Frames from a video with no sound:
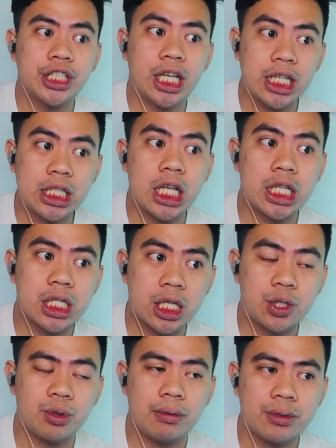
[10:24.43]
this is
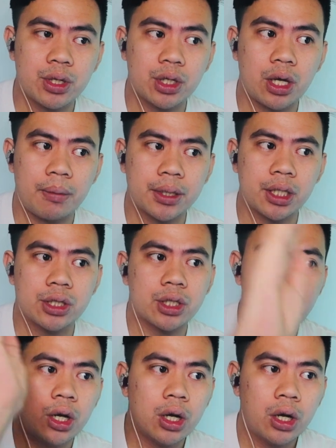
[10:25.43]
the swimsuit competition.